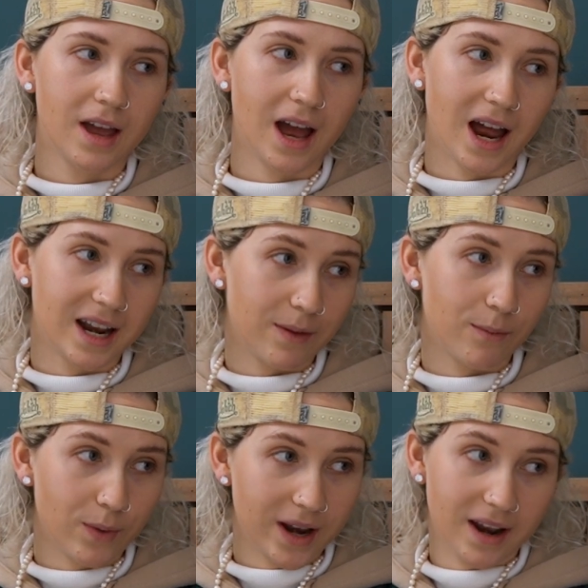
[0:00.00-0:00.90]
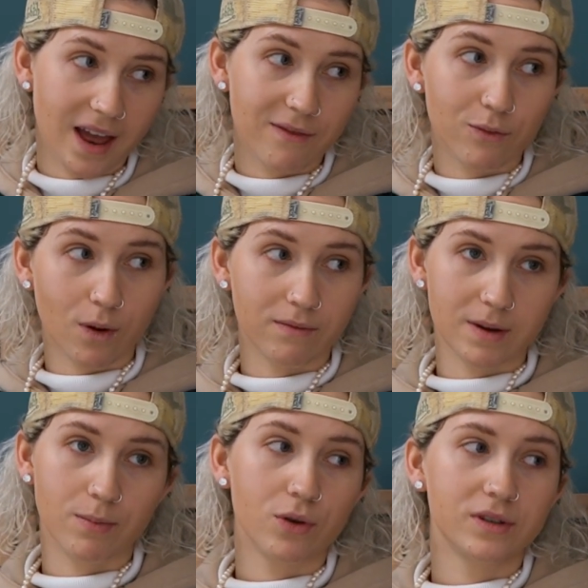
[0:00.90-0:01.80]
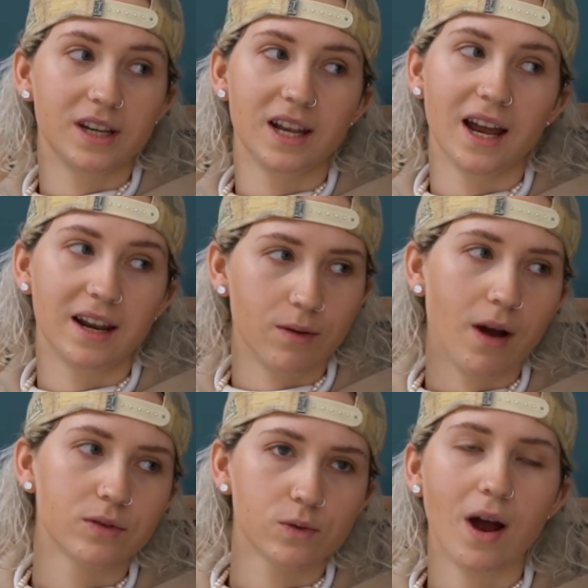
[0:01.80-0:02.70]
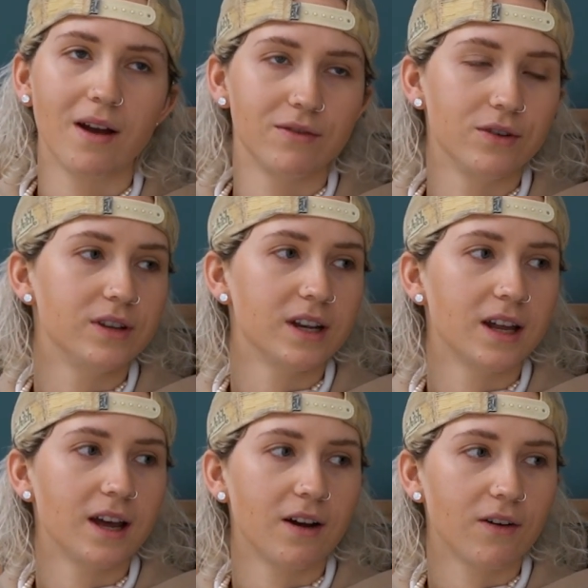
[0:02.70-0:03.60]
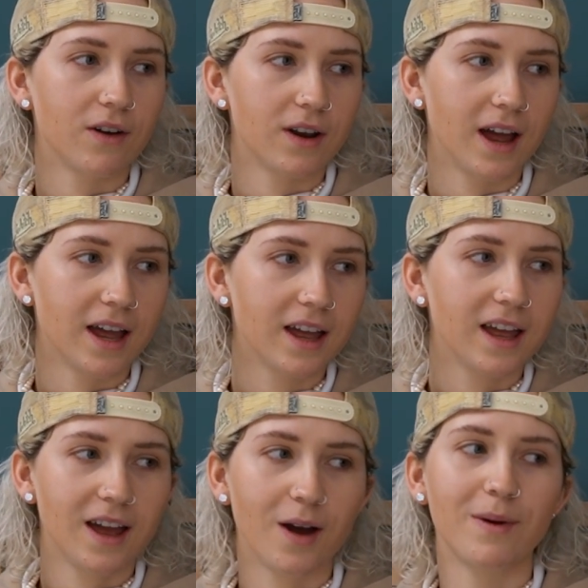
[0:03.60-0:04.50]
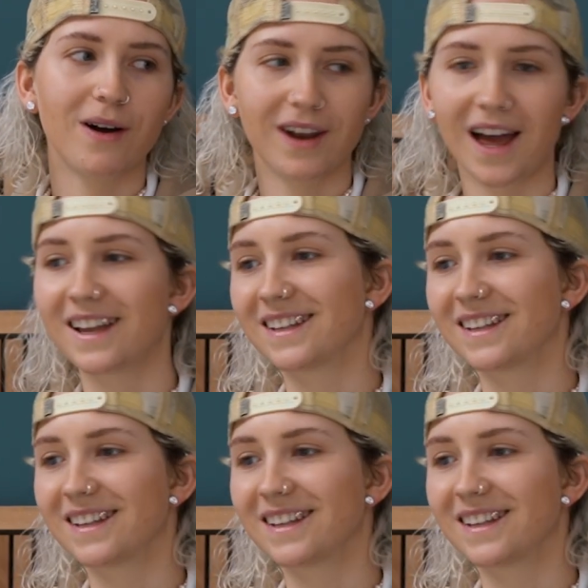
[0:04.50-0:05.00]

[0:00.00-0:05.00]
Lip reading: Okay. And when everyone reposted it, and I was quite rude in it, I can't lie, about like